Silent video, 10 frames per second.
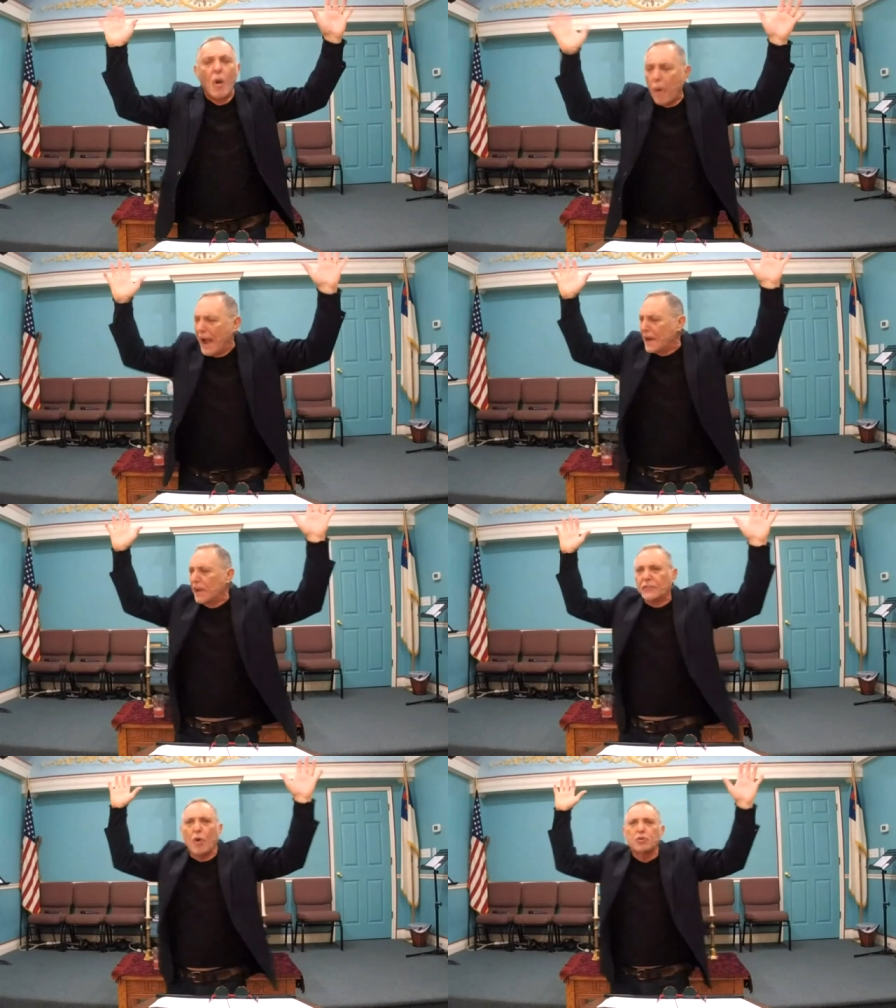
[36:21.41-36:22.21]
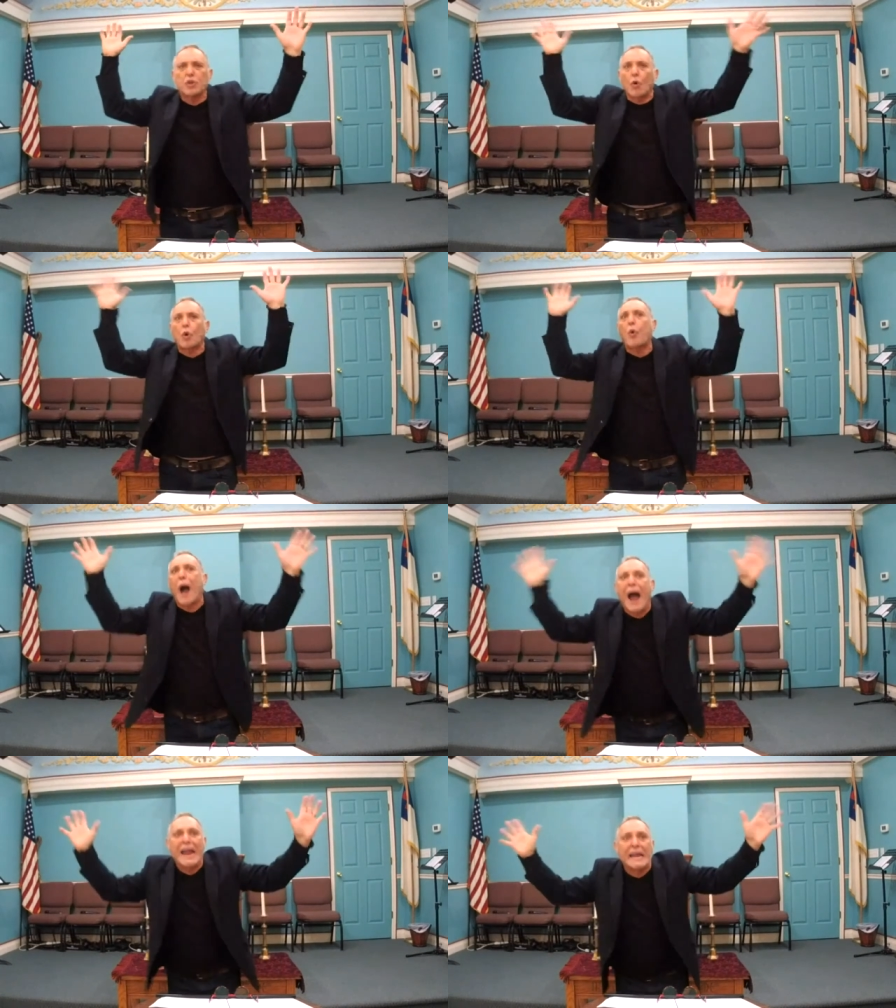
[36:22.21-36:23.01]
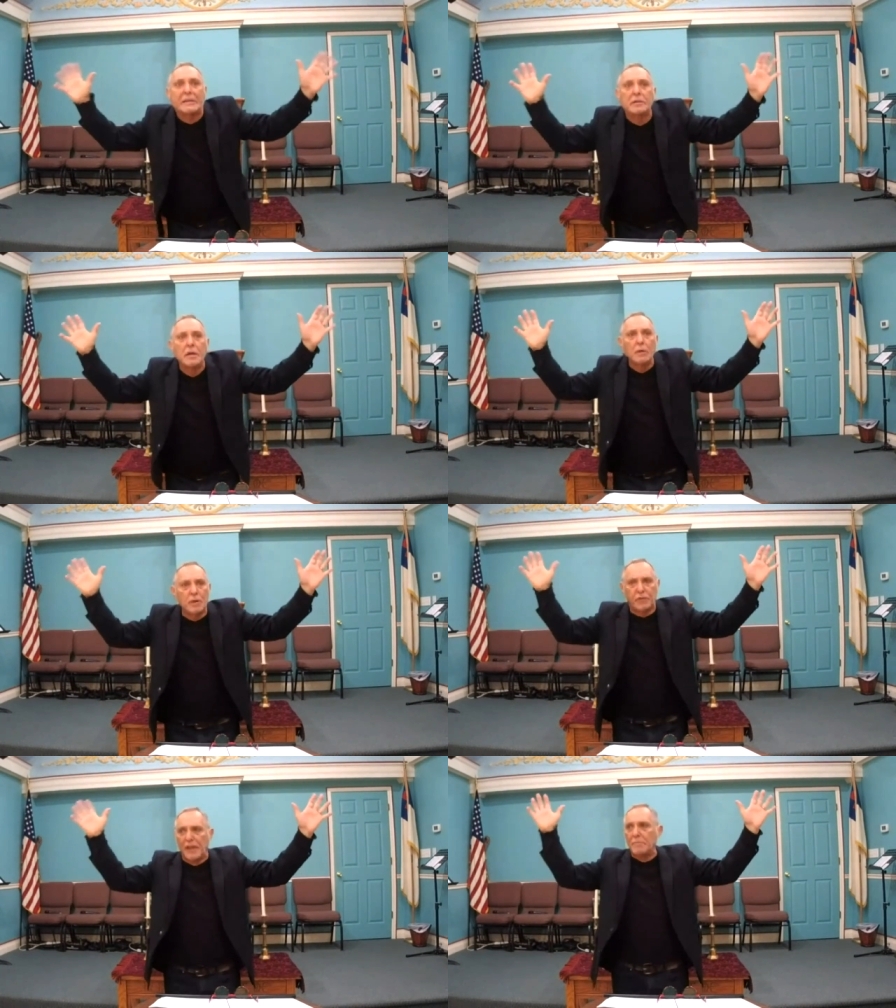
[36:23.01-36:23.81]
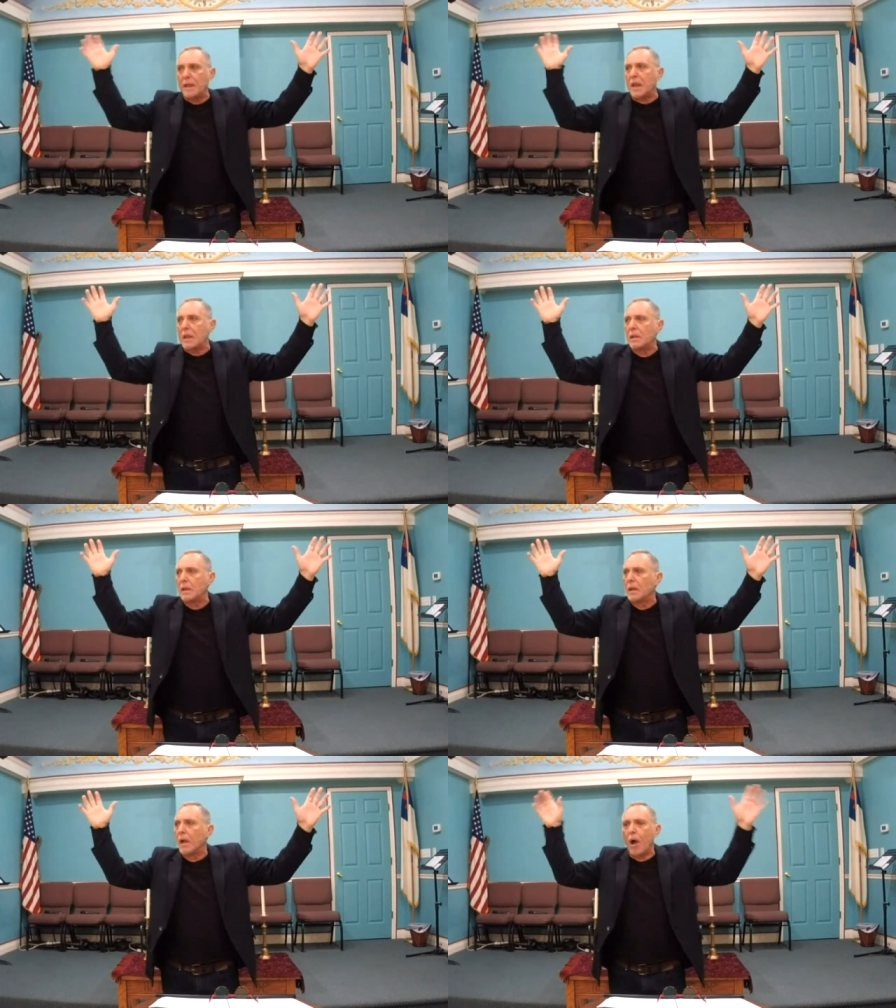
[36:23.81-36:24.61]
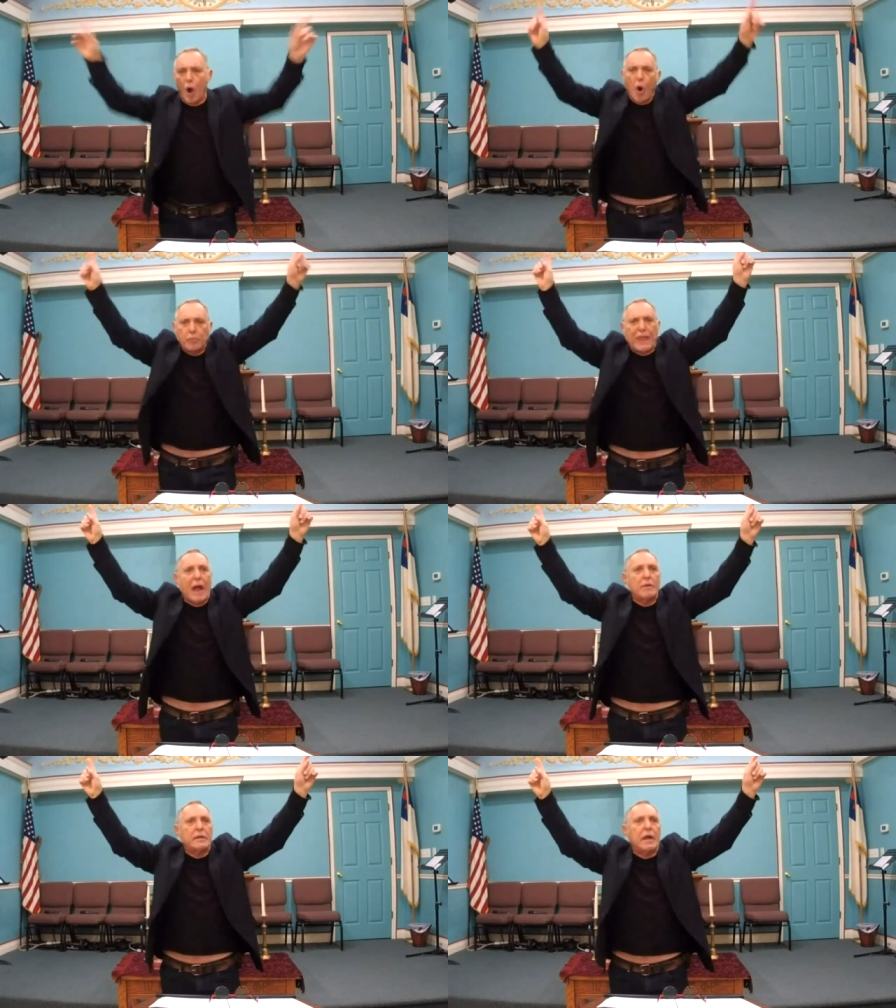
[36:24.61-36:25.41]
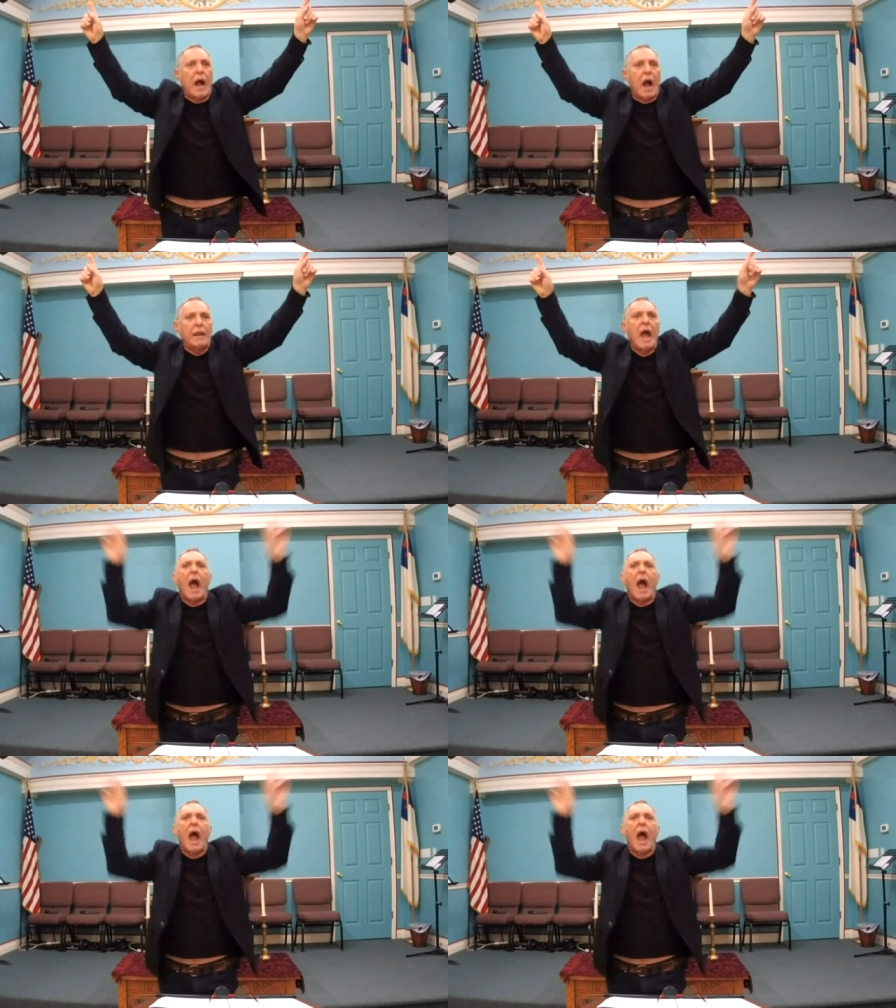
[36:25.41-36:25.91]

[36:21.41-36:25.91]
Why art thou so quiet within me? Hope thou in God.